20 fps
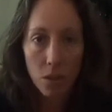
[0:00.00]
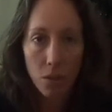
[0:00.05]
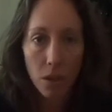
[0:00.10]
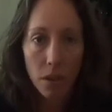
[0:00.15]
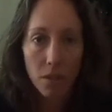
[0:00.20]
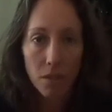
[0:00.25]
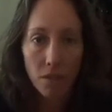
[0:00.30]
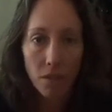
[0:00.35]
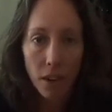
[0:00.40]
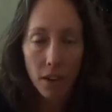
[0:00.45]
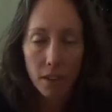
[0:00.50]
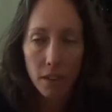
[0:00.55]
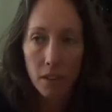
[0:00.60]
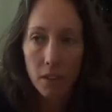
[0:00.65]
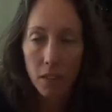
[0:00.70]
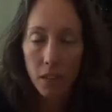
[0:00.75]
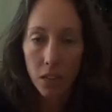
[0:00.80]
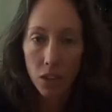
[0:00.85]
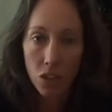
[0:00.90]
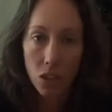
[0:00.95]
you can find a
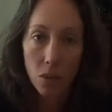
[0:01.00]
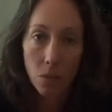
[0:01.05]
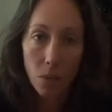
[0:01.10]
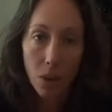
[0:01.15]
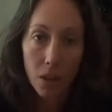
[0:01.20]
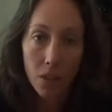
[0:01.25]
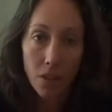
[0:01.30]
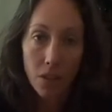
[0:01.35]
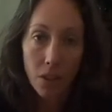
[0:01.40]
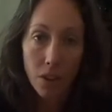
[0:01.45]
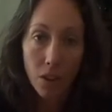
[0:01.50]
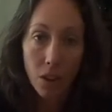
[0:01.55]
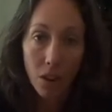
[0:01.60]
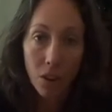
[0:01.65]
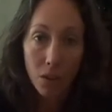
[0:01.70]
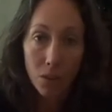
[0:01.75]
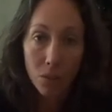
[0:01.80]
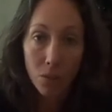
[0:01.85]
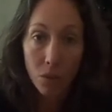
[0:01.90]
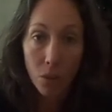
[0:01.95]
section where there
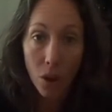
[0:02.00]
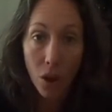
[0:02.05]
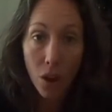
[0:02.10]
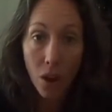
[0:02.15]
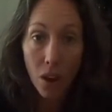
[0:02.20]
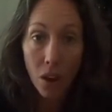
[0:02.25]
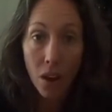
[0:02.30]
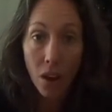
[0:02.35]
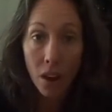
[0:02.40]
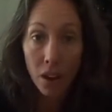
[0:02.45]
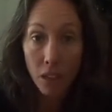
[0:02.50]
are raw,